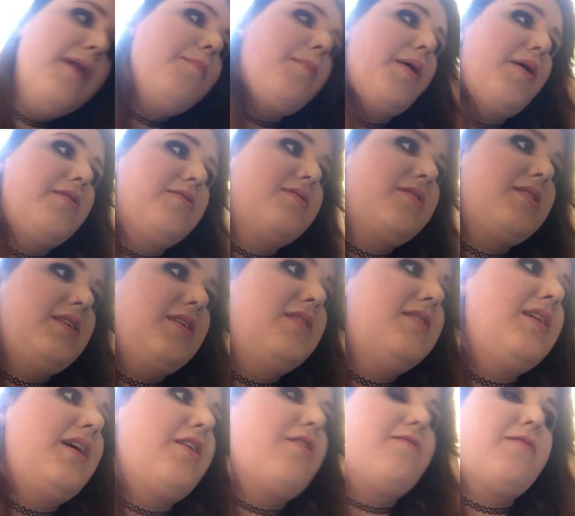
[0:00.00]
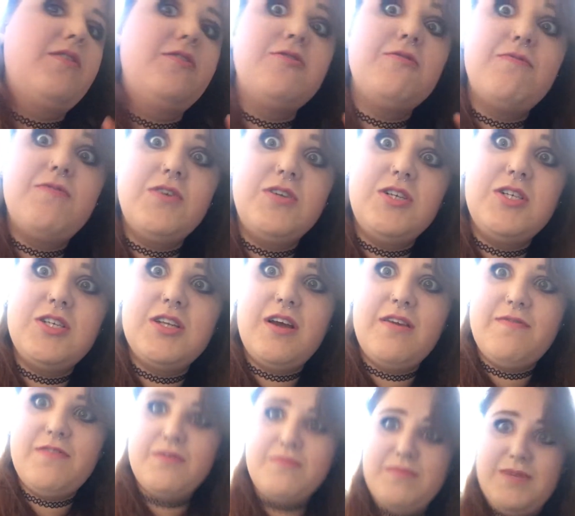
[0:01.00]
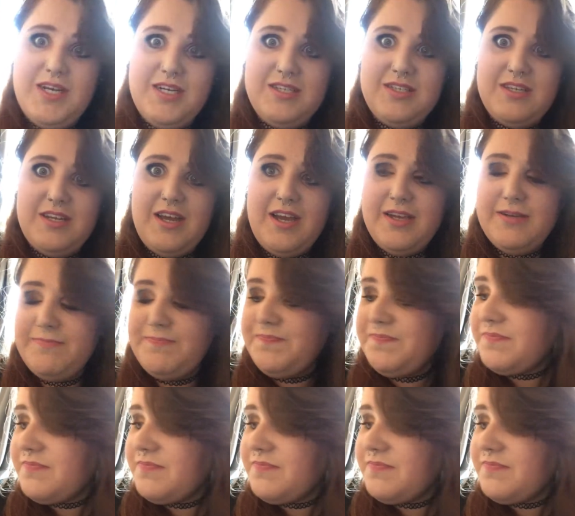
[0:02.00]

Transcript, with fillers: but I also need to take off loads of footage that I filmed yesterday